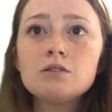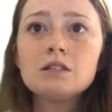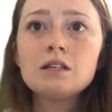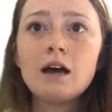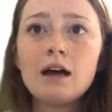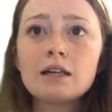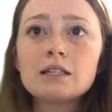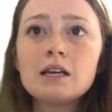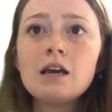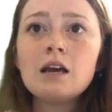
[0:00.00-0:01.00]
select
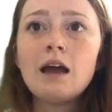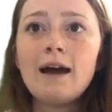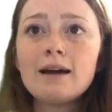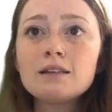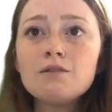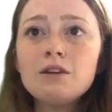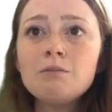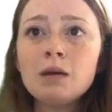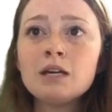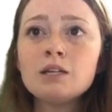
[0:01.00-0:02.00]
actively
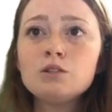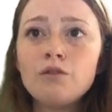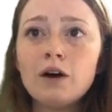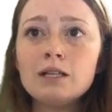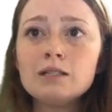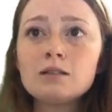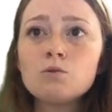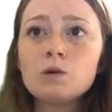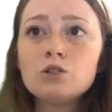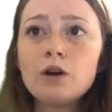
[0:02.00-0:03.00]
managed funds
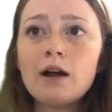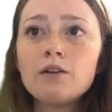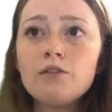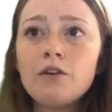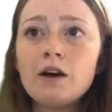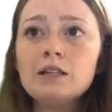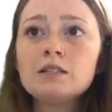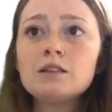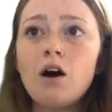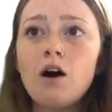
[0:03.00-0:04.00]
when tracker
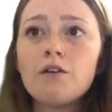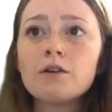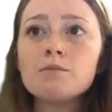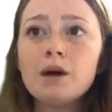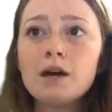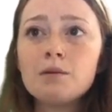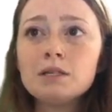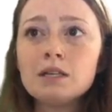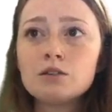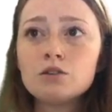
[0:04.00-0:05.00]
funds offer better
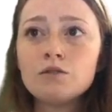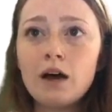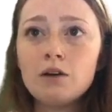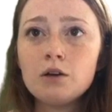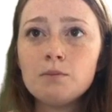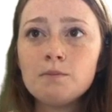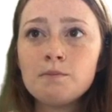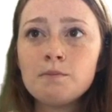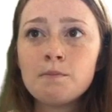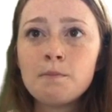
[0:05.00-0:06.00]
potential value.
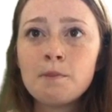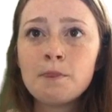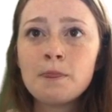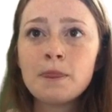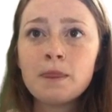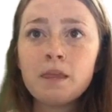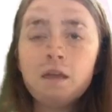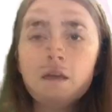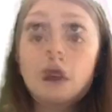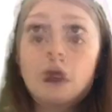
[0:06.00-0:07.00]

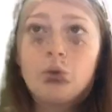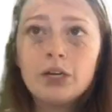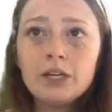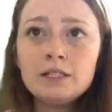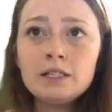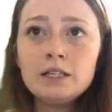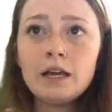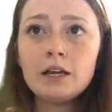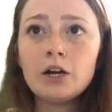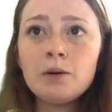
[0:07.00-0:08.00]
According to
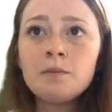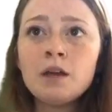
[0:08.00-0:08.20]
Langer,